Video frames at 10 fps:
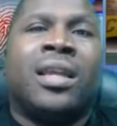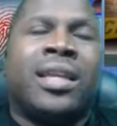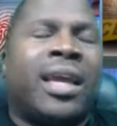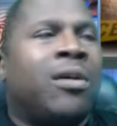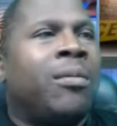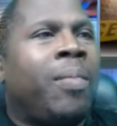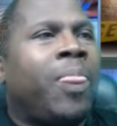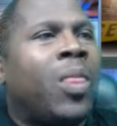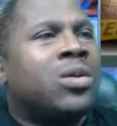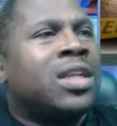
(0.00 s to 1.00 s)
Now,
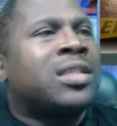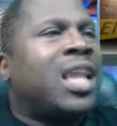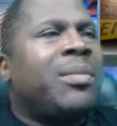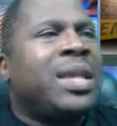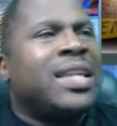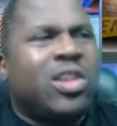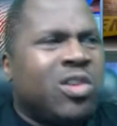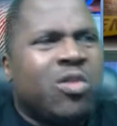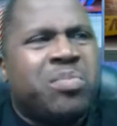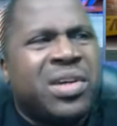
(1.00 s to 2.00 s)
The same energy
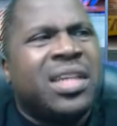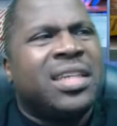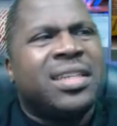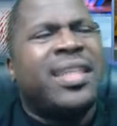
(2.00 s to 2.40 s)
you put into